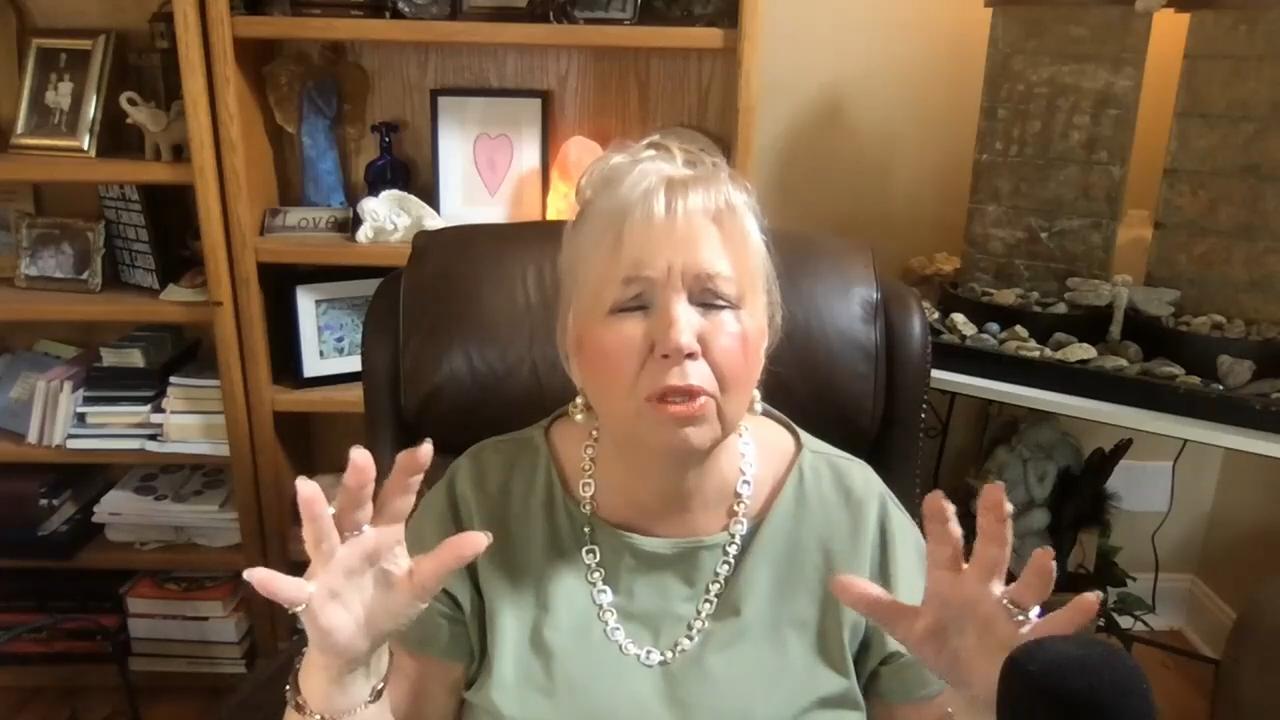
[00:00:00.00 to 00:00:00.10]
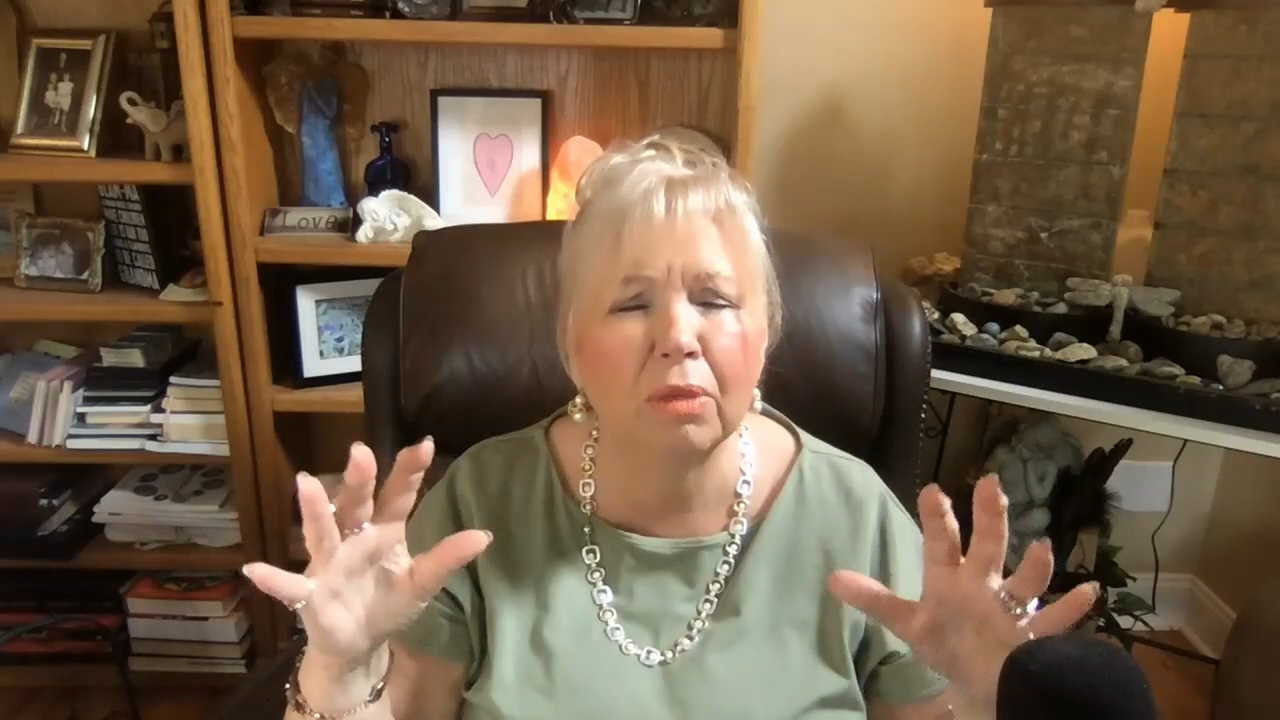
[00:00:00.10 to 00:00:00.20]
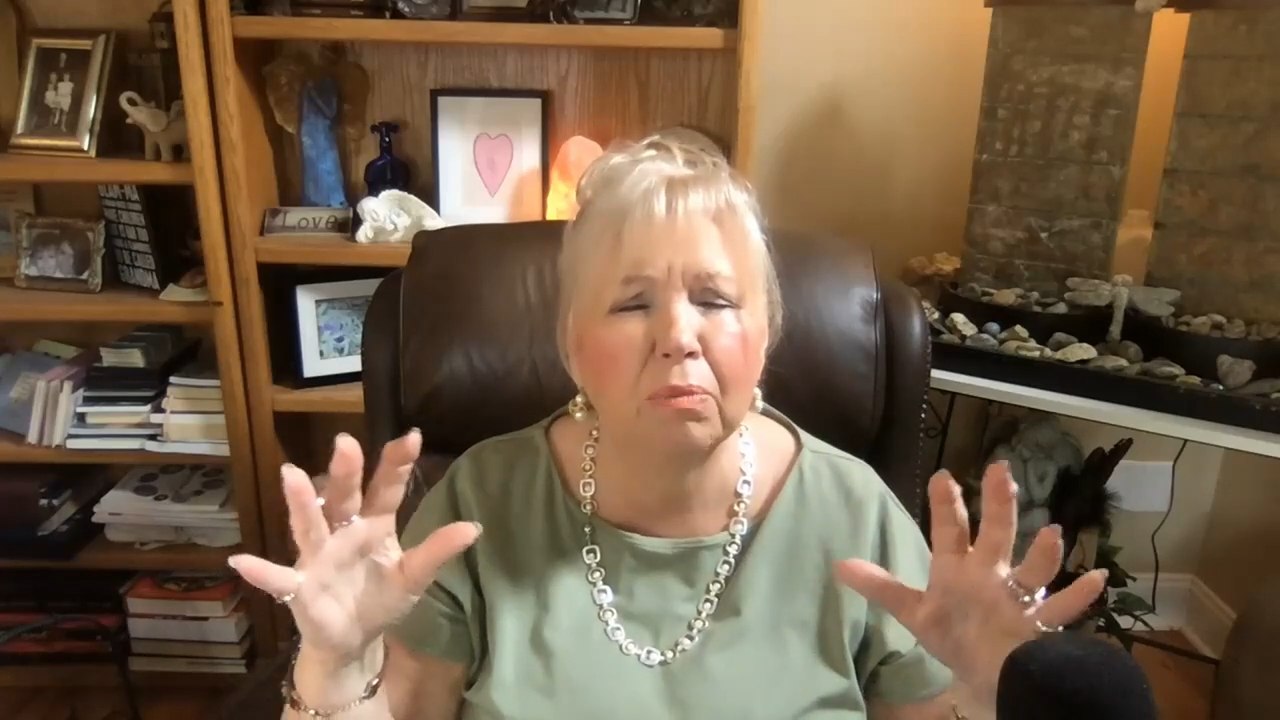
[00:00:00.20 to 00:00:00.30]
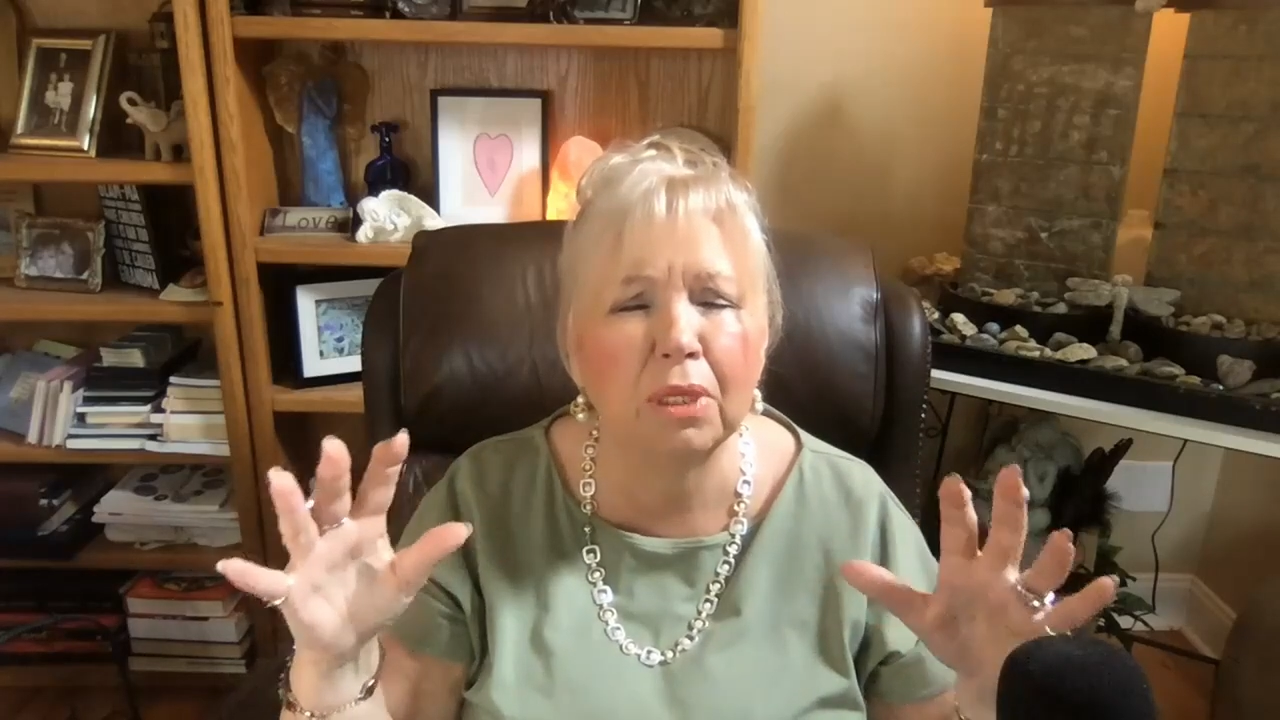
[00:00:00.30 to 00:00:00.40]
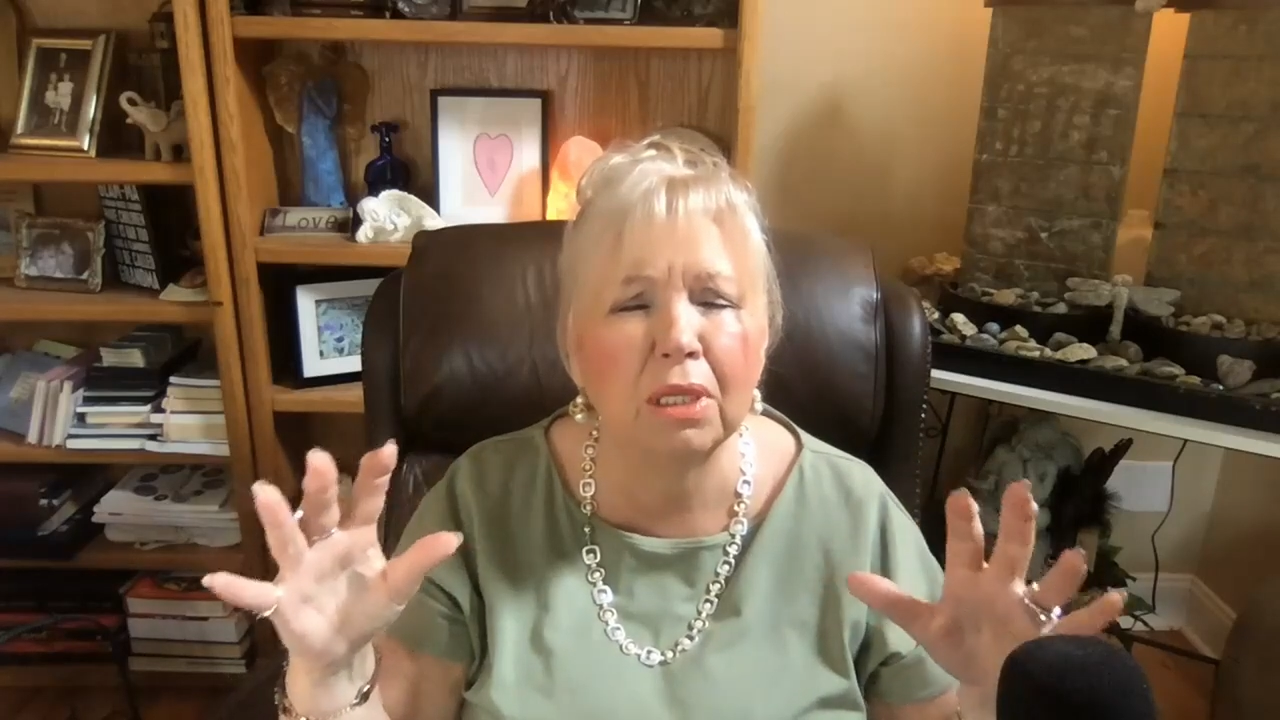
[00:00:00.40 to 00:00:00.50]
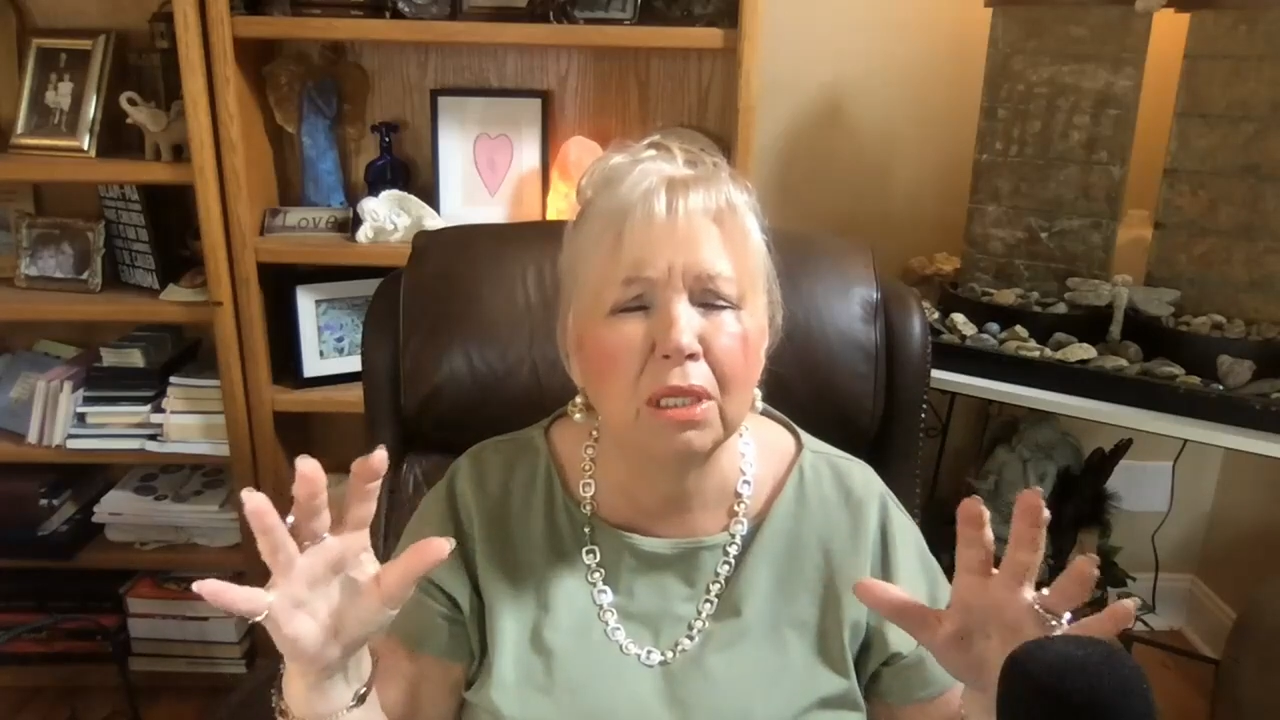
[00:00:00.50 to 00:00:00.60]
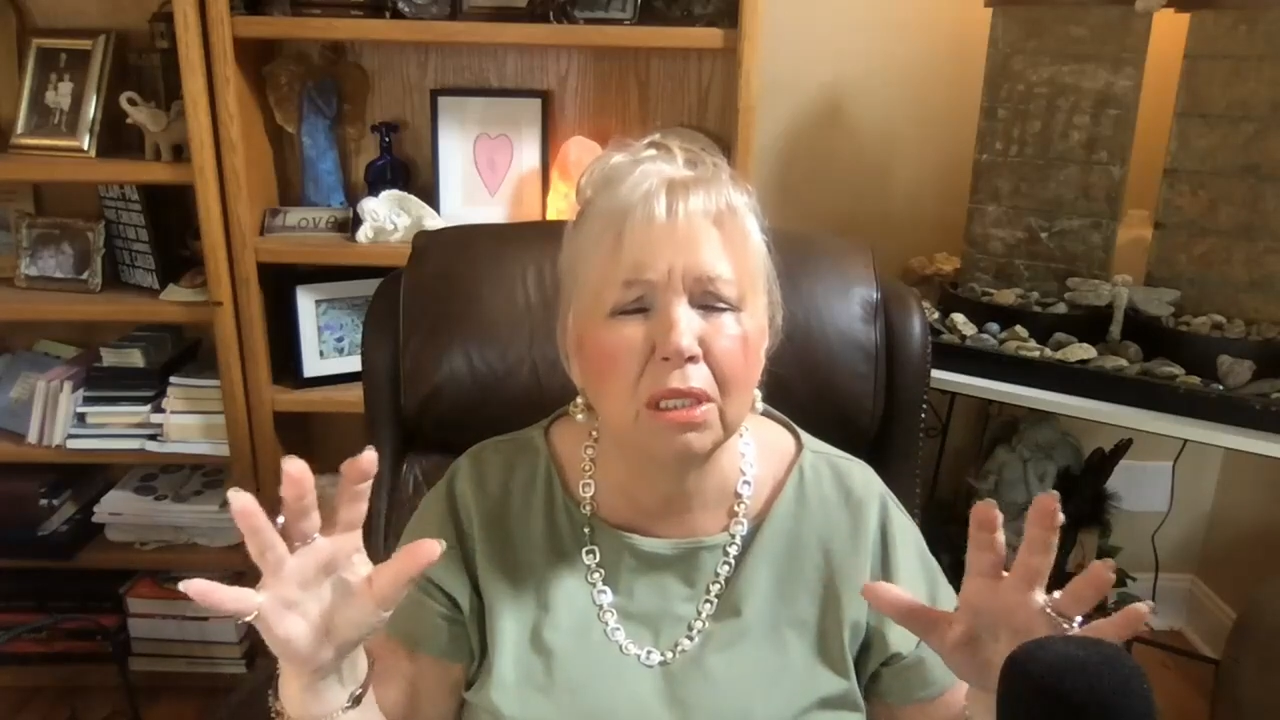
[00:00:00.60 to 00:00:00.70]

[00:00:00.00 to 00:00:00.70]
them being